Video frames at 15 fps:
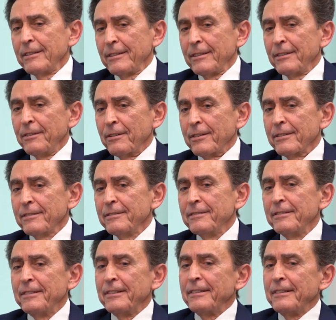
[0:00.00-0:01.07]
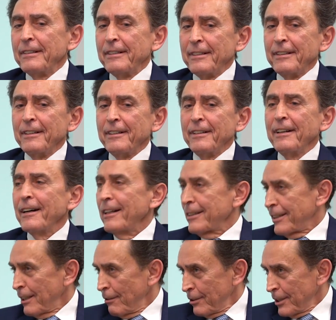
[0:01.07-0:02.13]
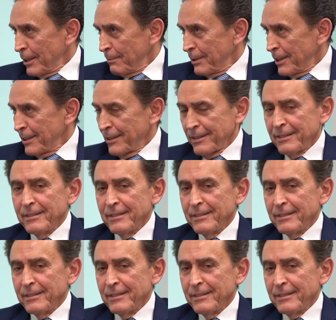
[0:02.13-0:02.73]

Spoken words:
Look, I'll tell you something.